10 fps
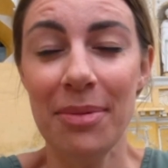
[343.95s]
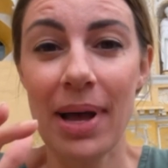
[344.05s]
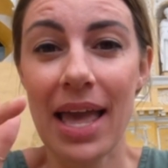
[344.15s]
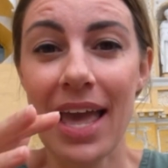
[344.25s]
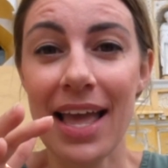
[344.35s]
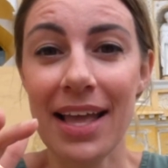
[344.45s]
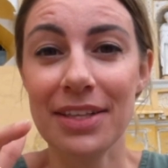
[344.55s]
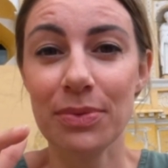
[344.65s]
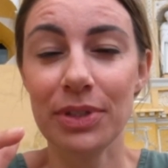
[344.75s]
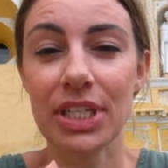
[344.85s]
My
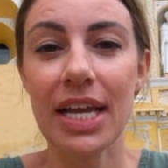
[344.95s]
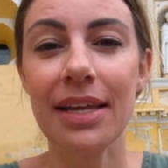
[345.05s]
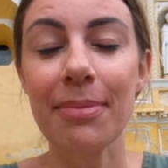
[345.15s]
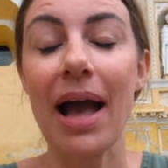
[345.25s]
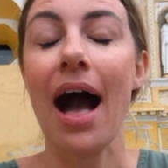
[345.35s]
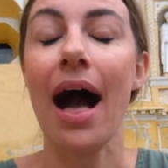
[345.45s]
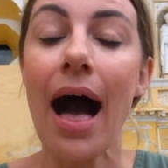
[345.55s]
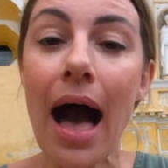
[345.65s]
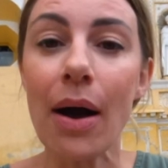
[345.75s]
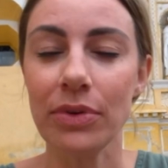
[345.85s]
hands were shaking, my
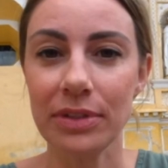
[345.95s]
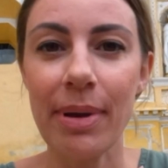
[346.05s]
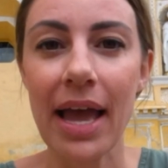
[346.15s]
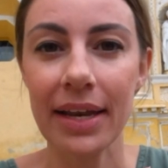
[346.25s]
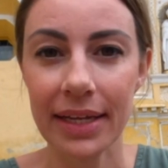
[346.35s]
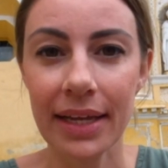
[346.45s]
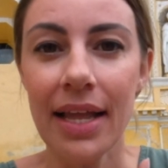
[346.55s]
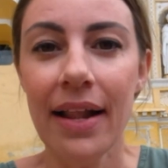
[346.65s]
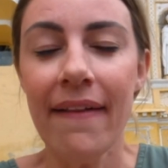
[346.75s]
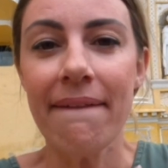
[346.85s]
heart was pounding
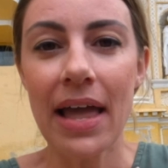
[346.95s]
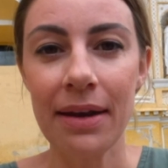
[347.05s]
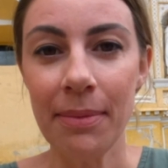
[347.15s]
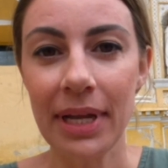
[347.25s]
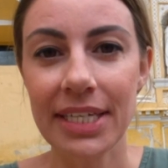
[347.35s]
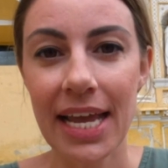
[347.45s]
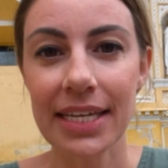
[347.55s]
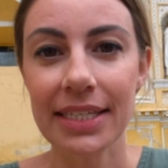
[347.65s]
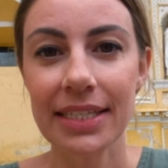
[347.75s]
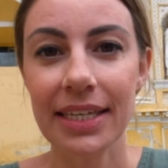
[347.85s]
out of my
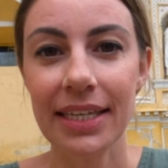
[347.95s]
chest.